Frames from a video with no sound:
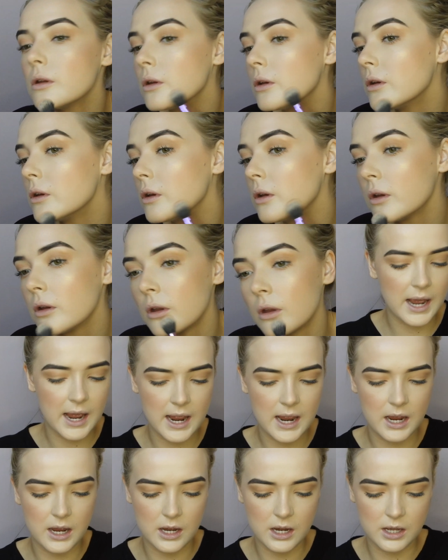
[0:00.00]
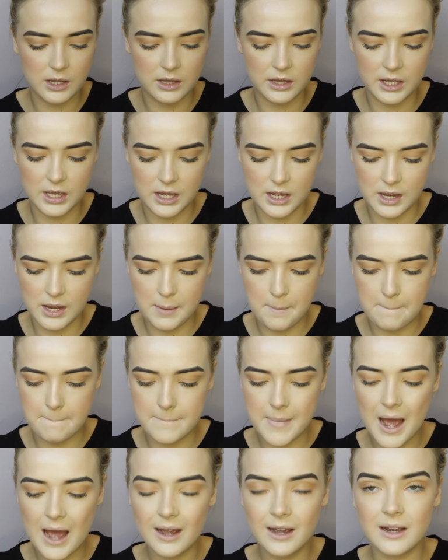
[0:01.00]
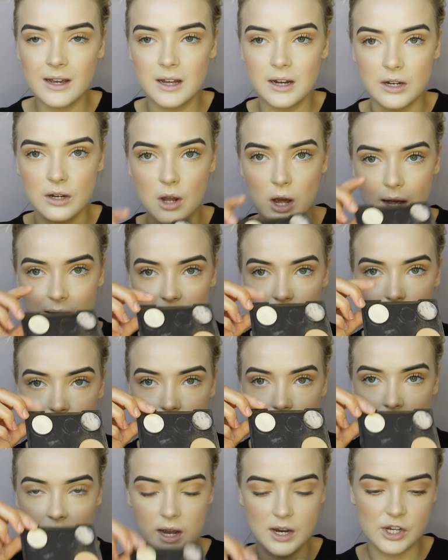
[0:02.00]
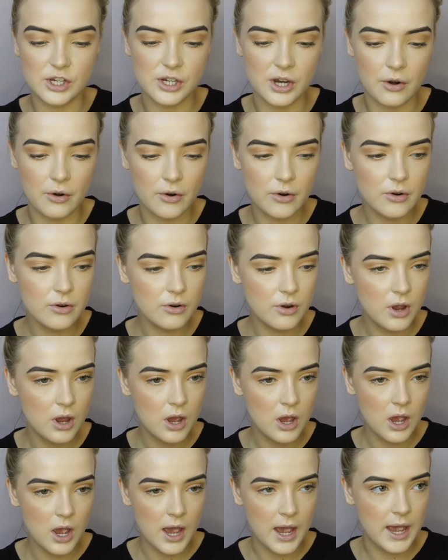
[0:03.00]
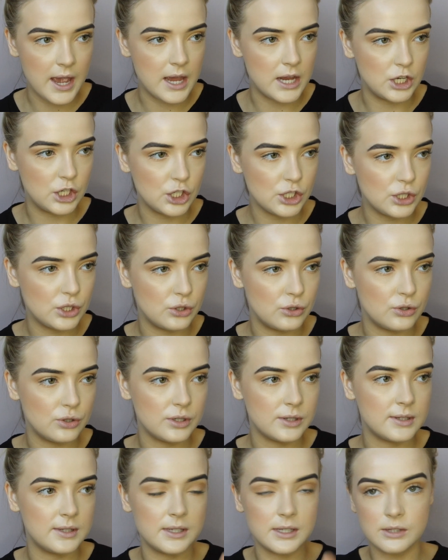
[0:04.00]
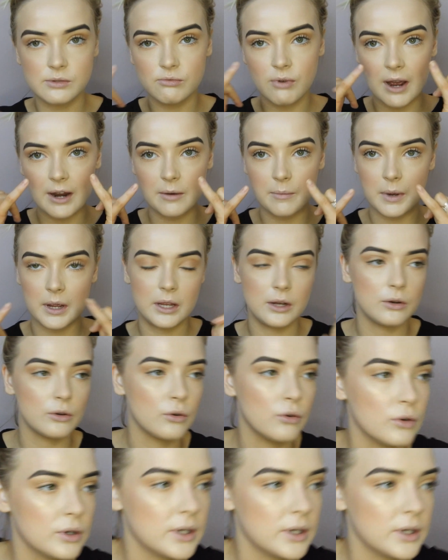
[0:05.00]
I'm going to take the MAC Nylon eyeshadow and just use this right in my